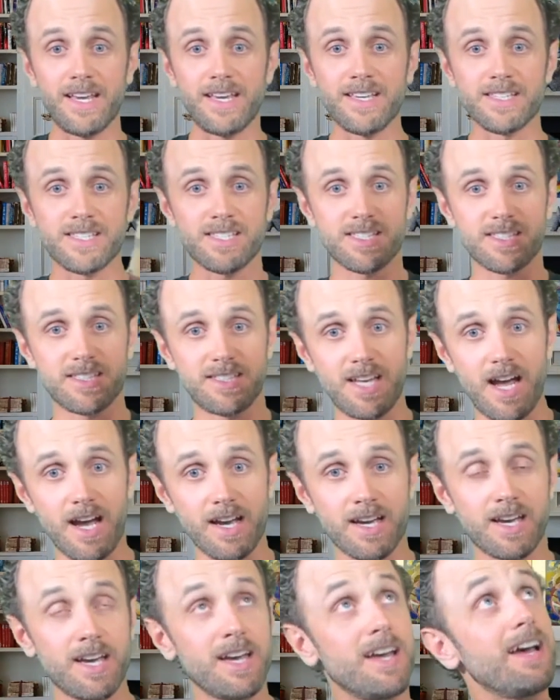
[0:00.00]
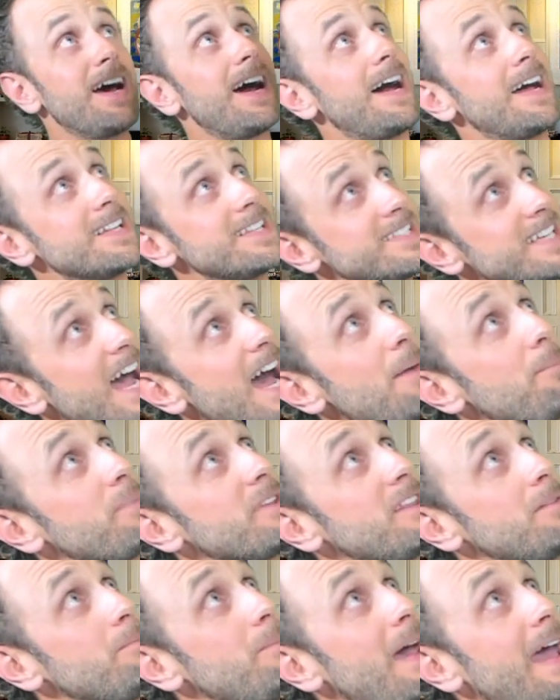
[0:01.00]
is stuck on top
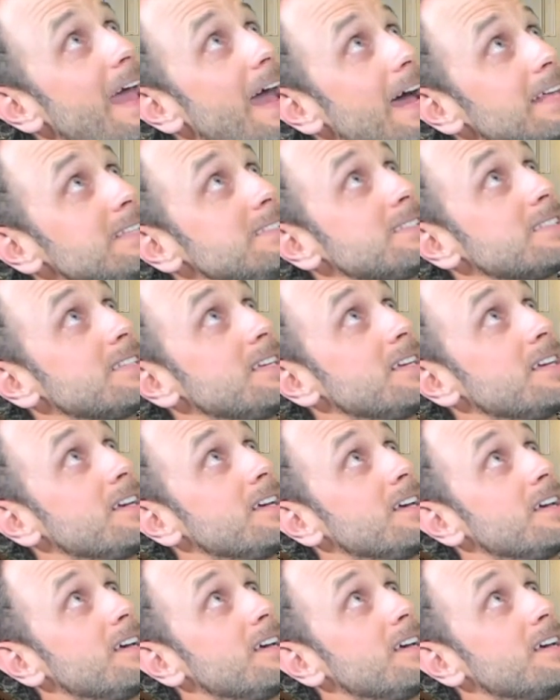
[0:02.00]
of the mast,